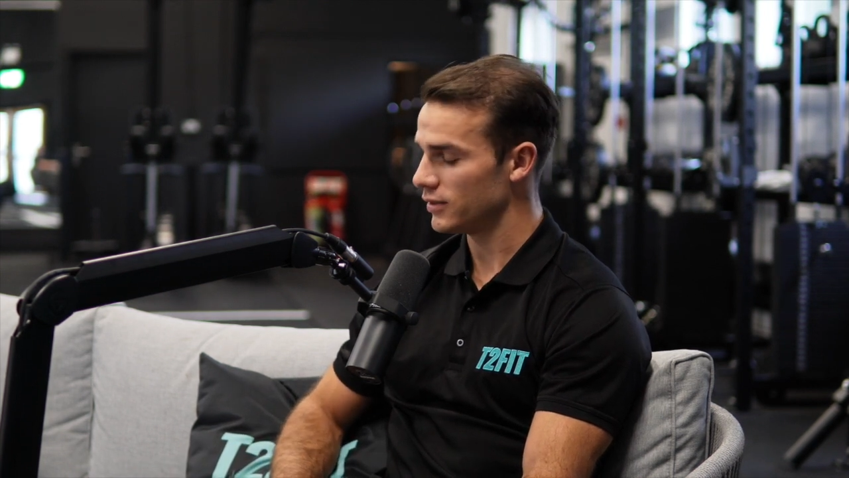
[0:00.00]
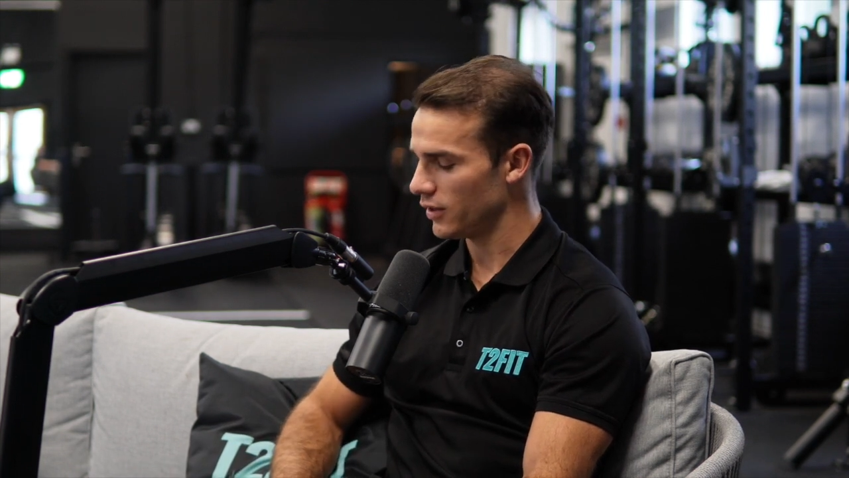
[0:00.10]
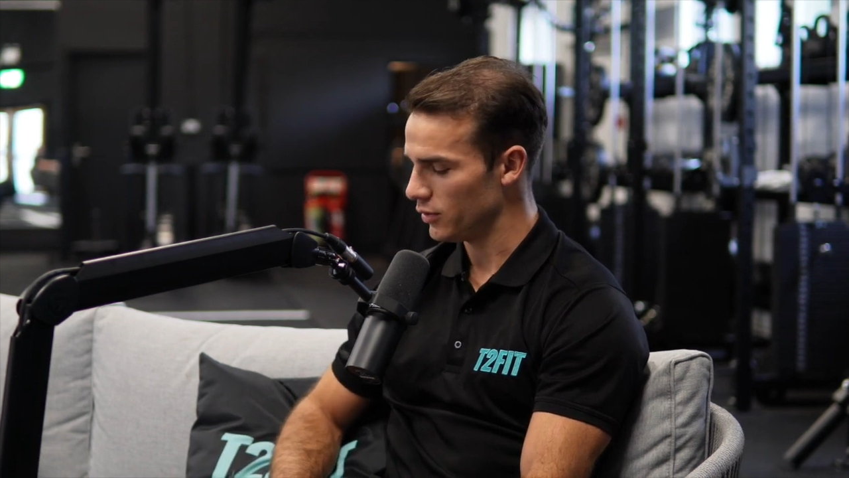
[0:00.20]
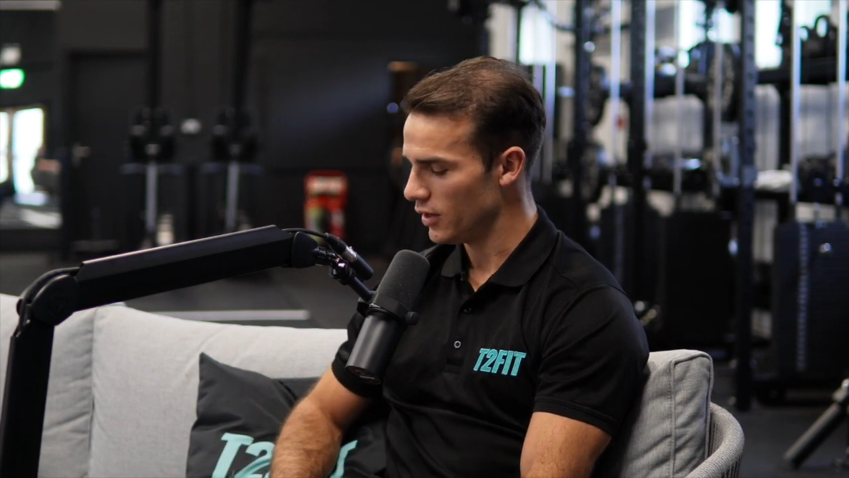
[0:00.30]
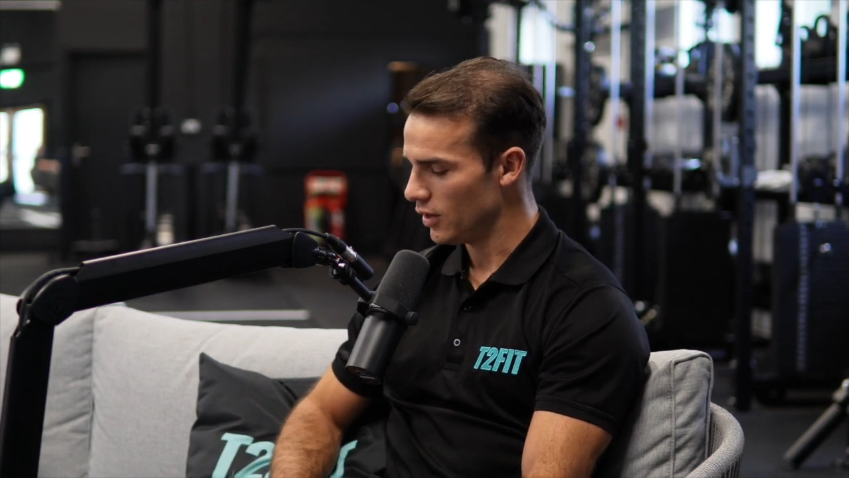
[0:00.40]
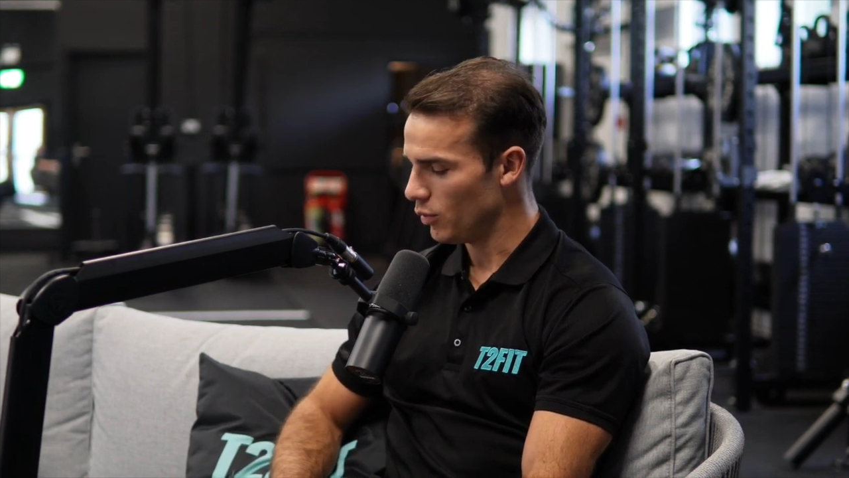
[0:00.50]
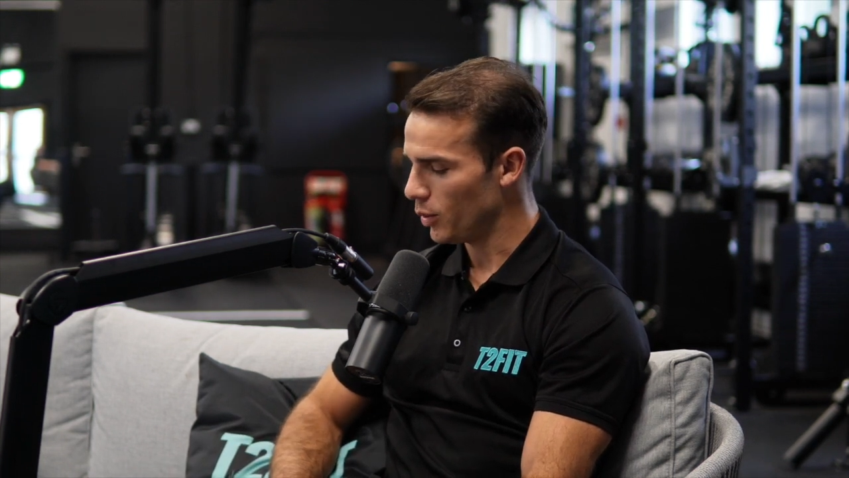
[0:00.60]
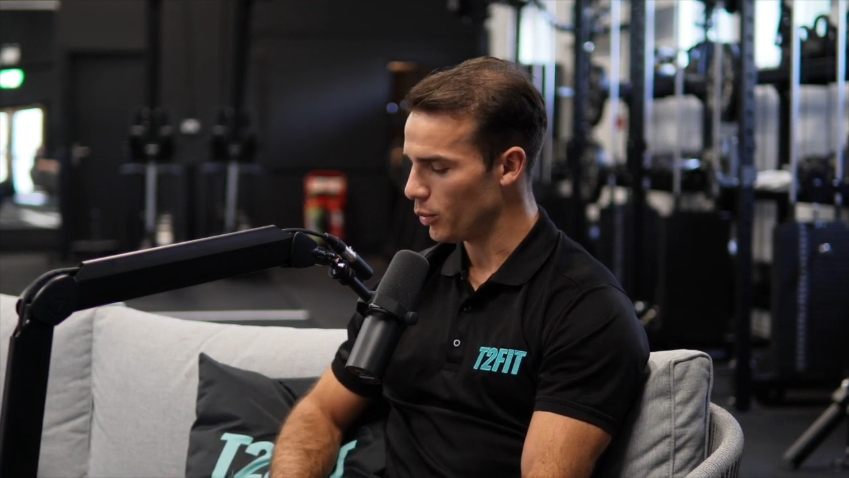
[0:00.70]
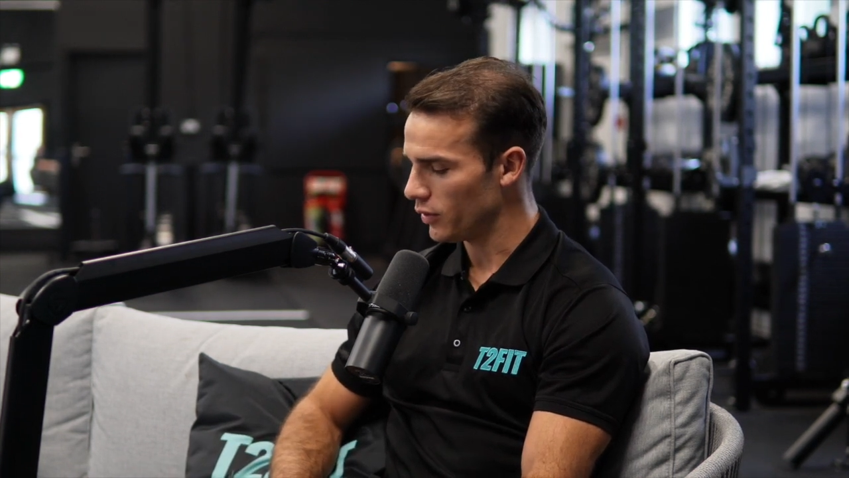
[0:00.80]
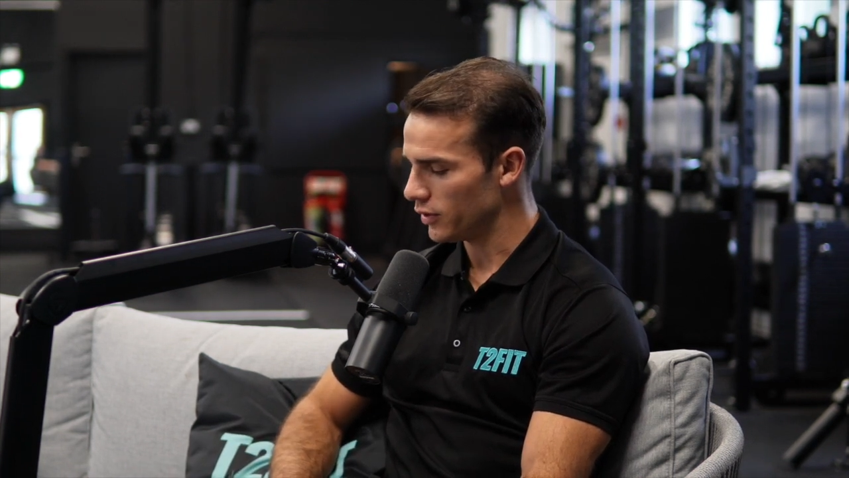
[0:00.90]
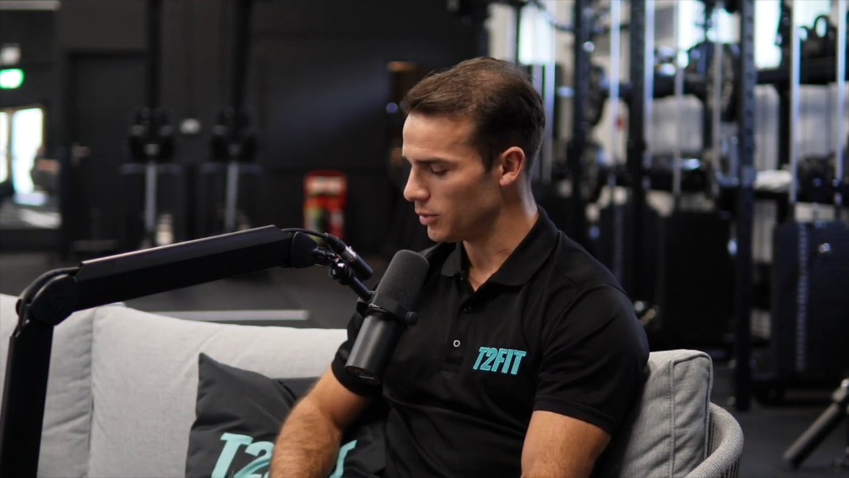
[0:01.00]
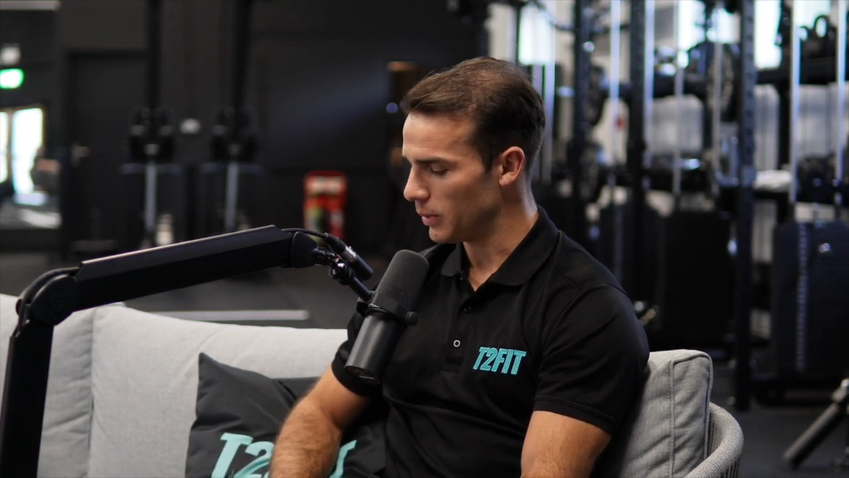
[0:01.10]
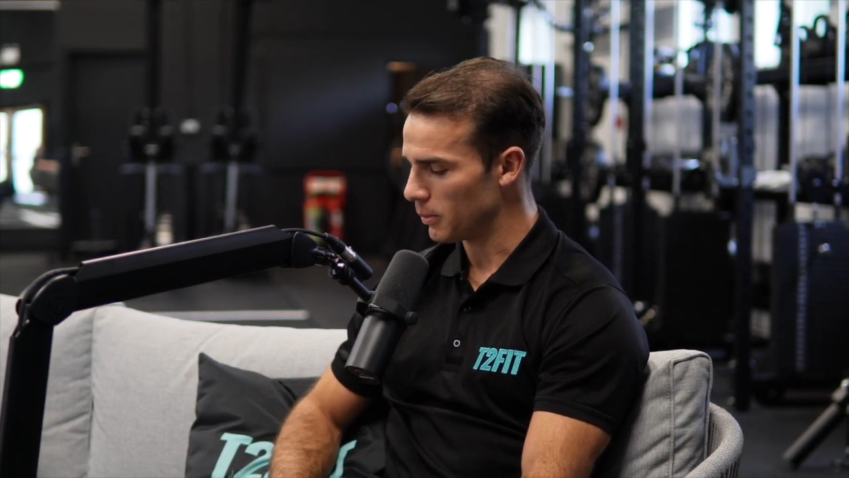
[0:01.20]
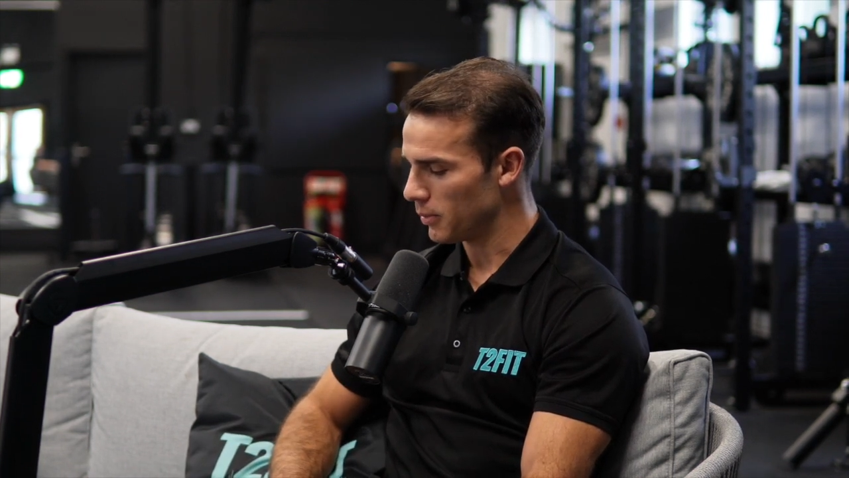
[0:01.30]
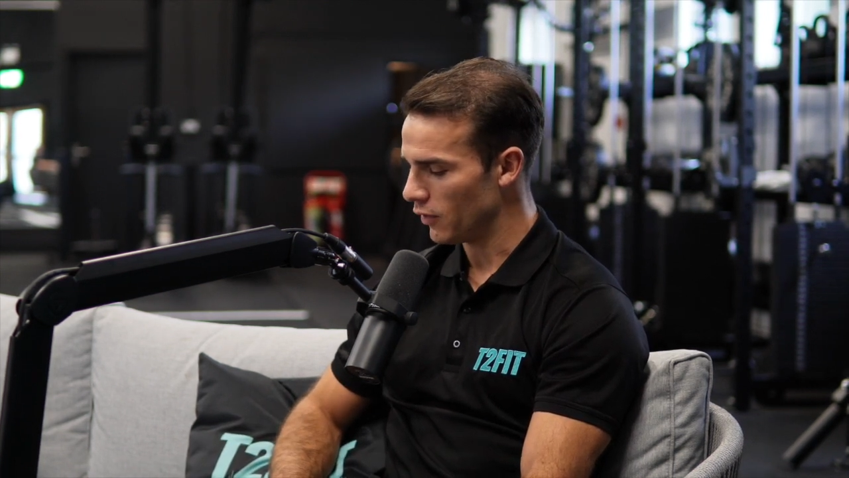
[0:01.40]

So While we're on the topic